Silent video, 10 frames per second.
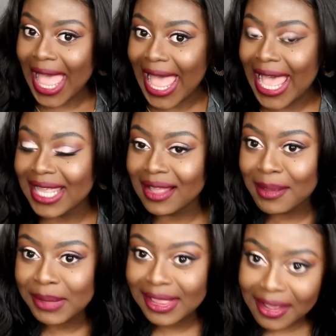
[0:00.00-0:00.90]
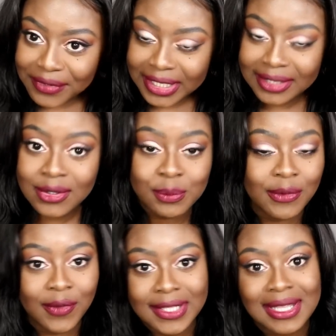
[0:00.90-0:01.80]
And I'm loving it. So it's my
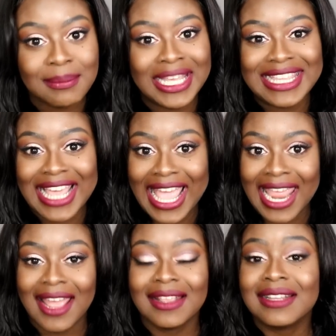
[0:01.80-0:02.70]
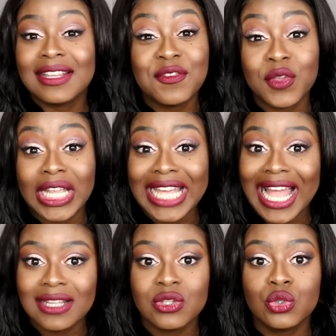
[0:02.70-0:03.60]
first time laying the hair, and I did feel like I
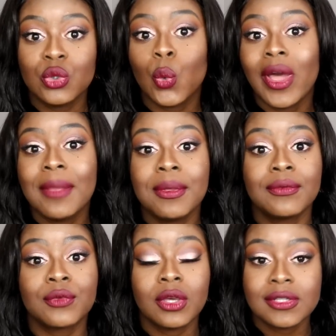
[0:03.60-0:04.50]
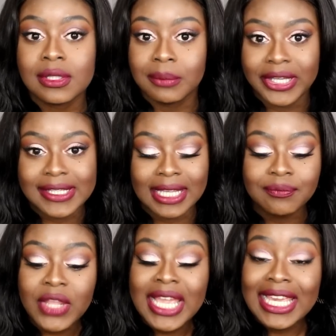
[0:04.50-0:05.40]
had to do quite a bit of
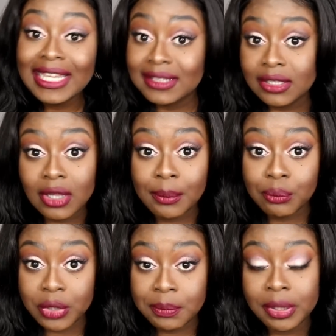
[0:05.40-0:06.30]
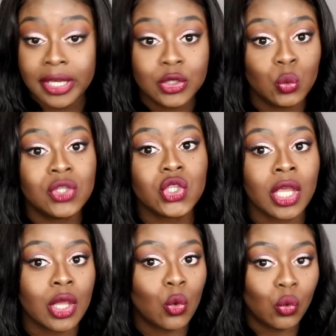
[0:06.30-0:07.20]
customizing. It did come pre-plucked, which
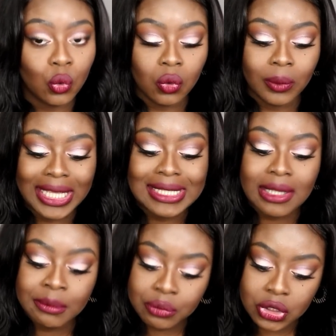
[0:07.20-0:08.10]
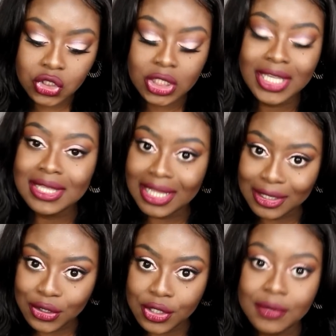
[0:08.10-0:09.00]
I always appreciate,
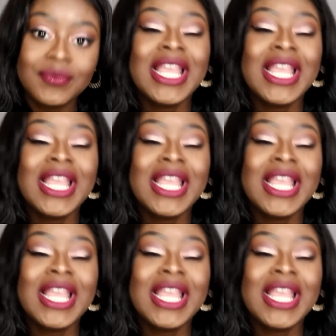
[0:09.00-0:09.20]
thank you.